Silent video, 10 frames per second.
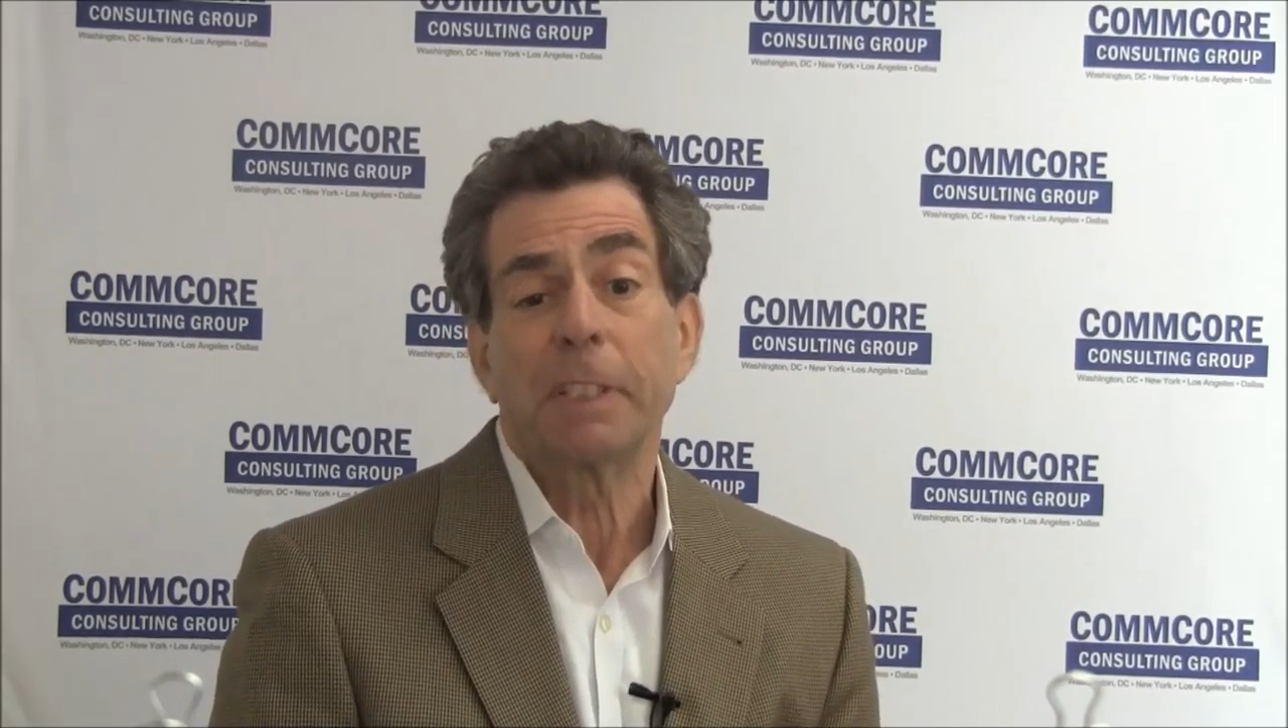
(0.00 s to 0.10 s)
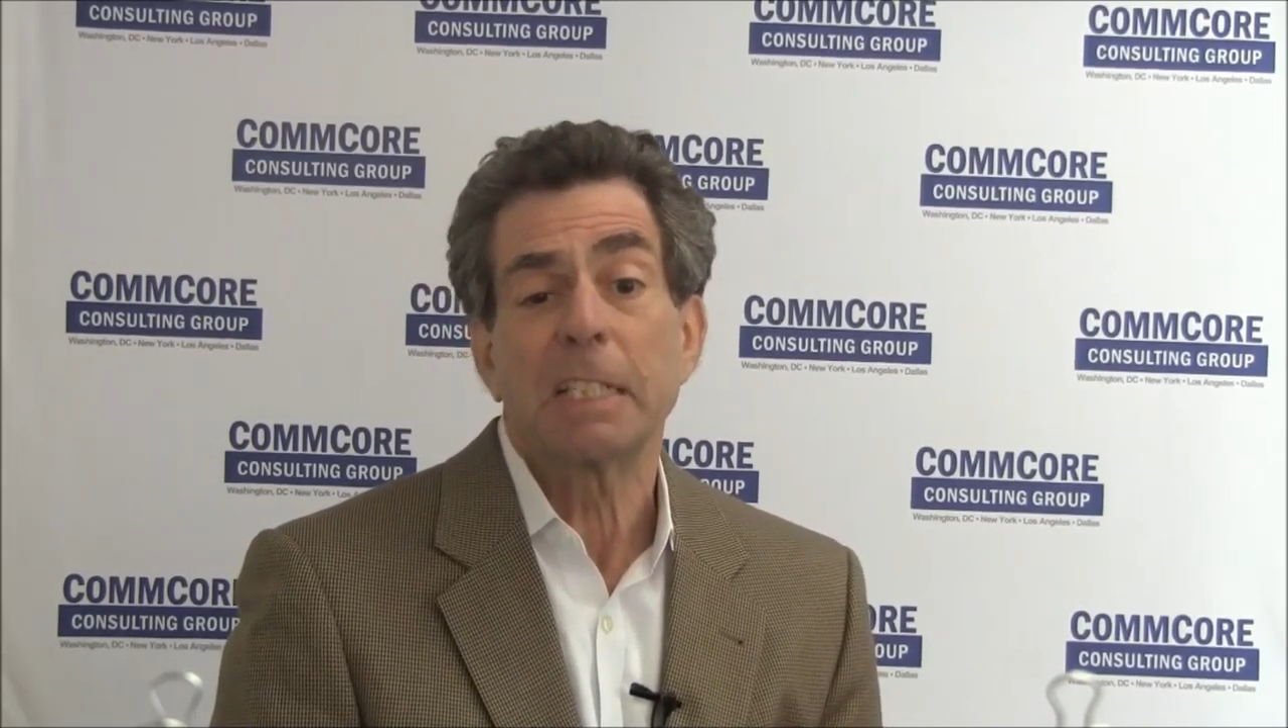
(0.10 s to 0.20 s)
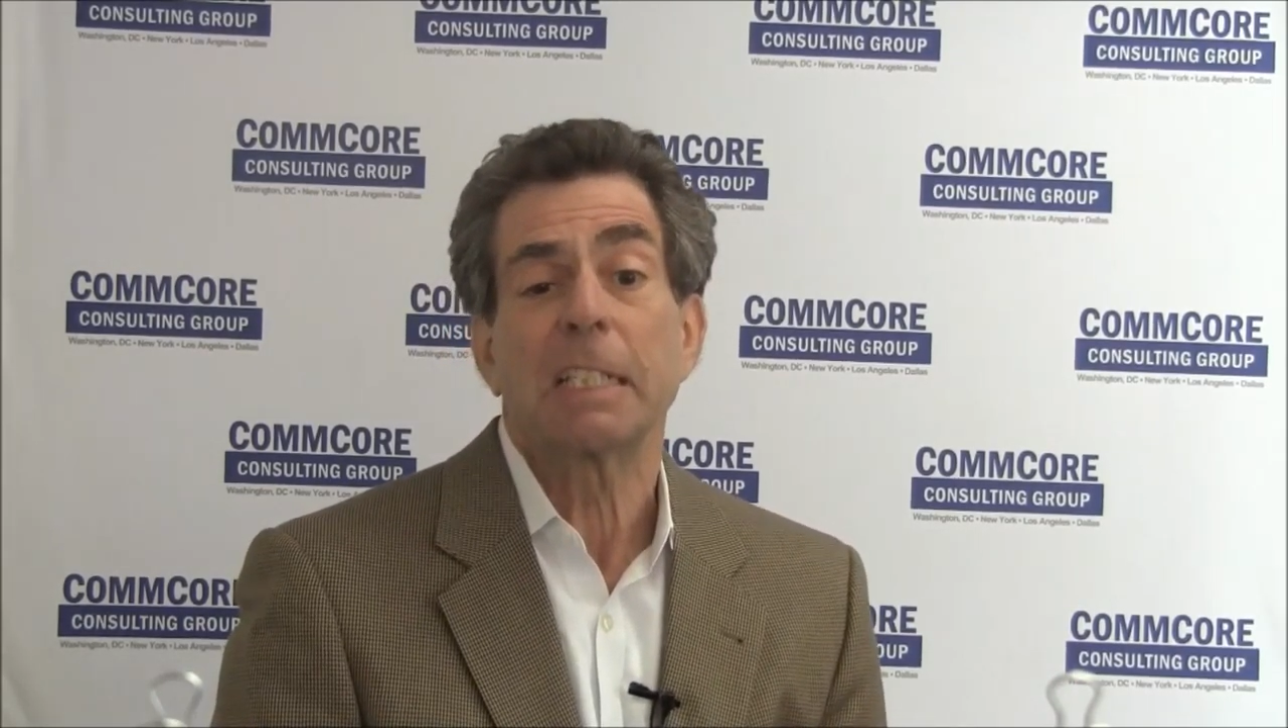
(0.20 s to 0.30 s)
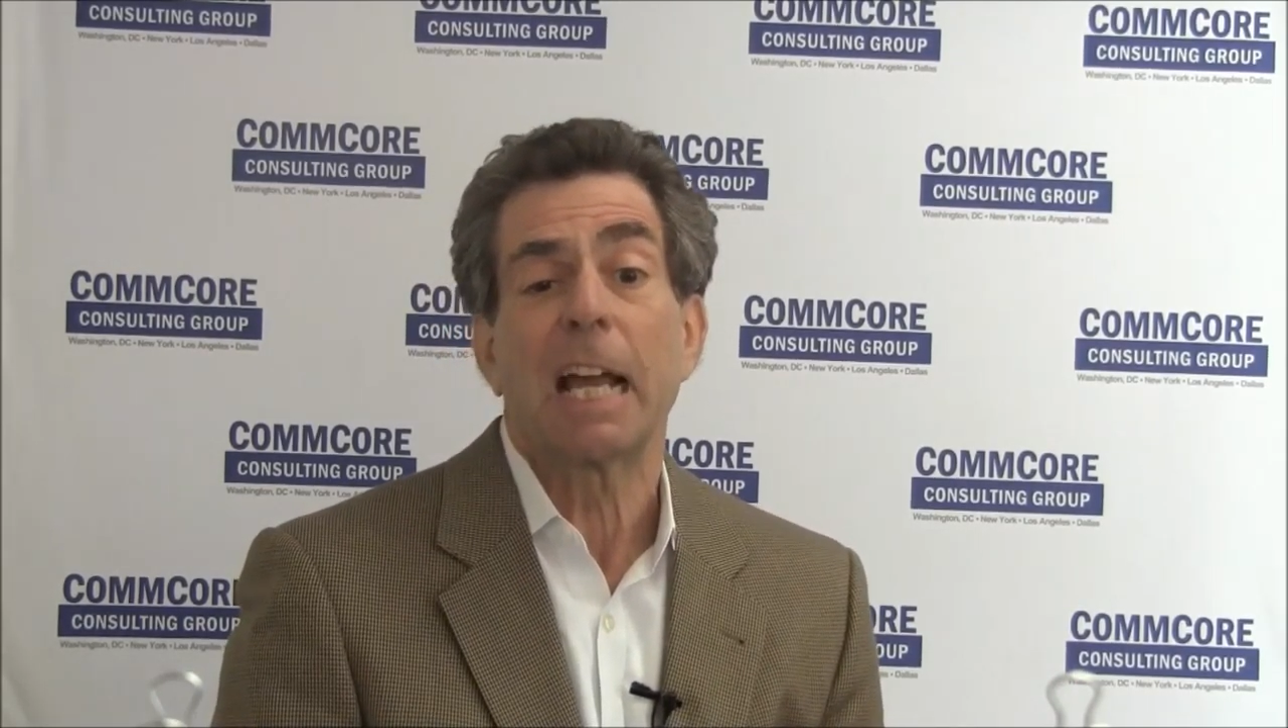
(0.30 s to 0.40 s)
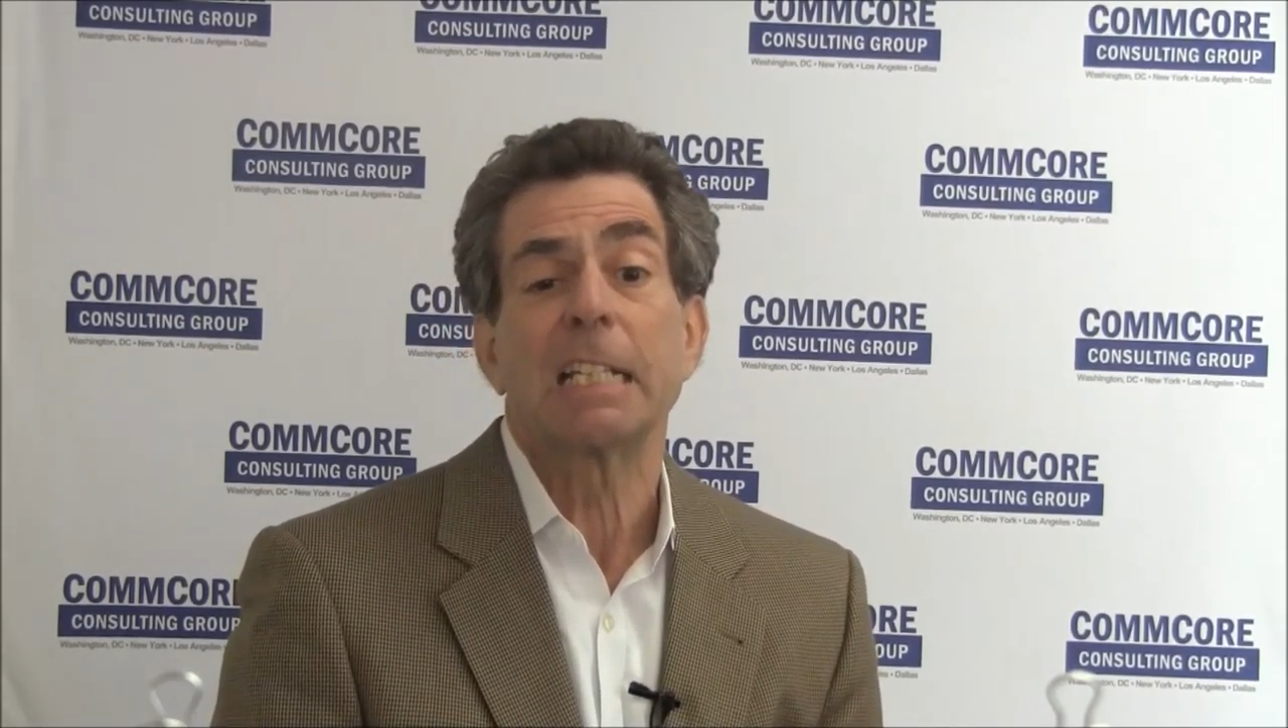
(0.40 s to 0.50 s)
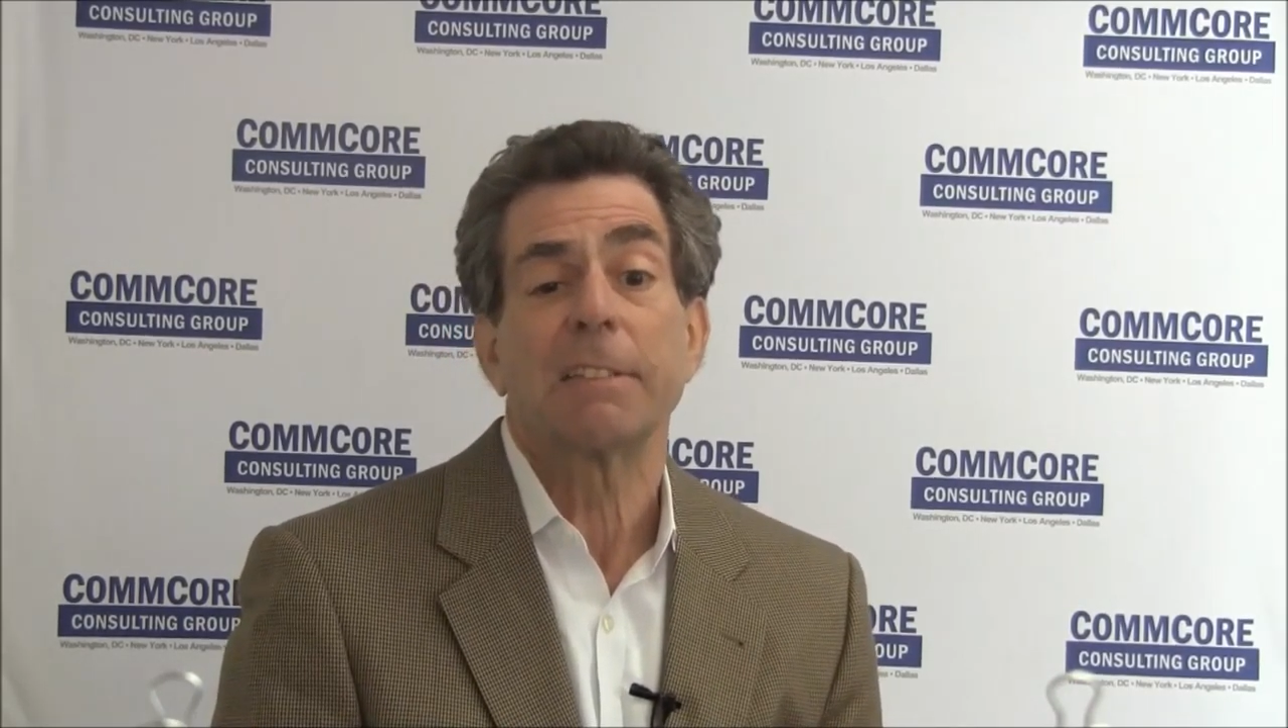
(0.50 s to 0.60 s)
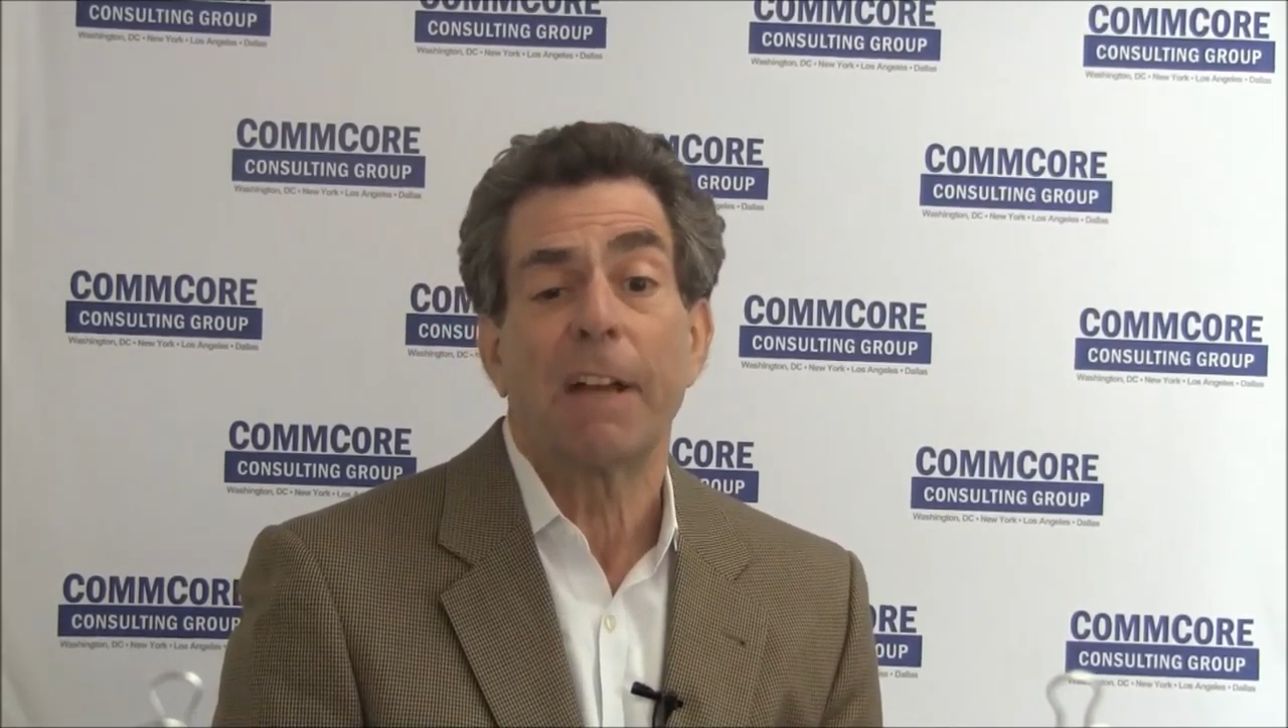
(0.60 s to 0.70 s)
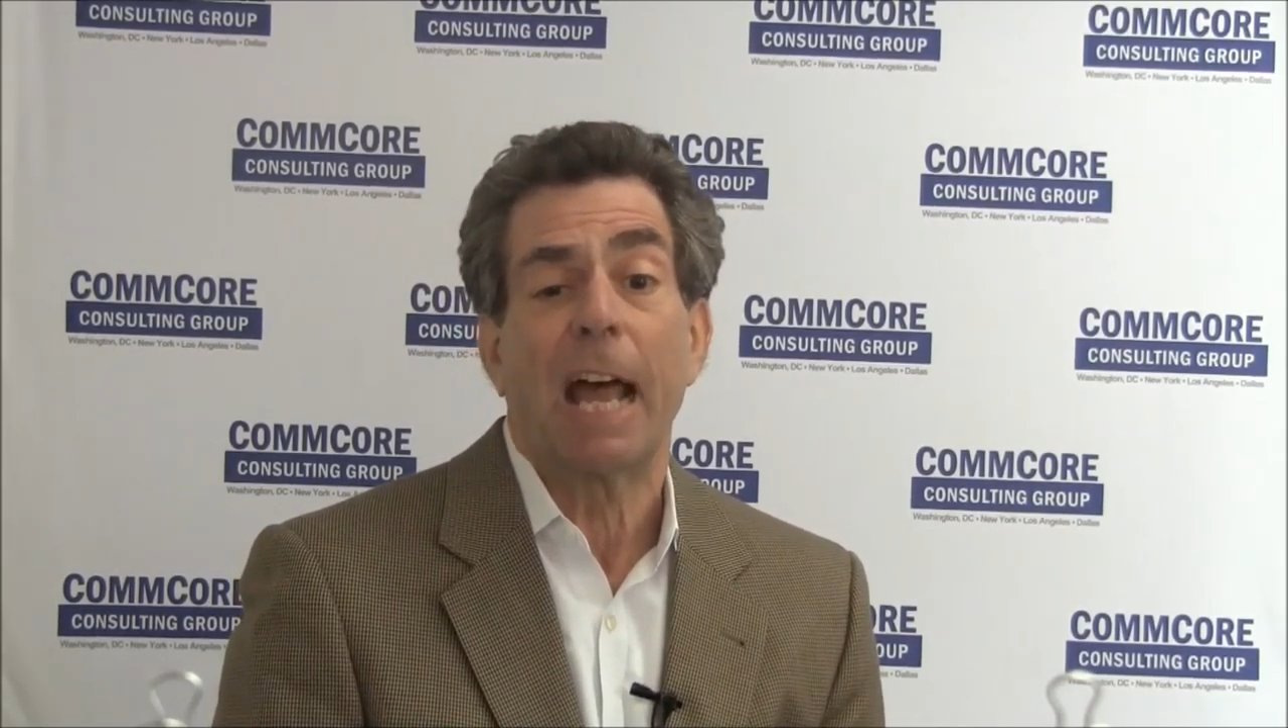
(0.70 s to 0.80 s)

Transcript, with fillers: decisive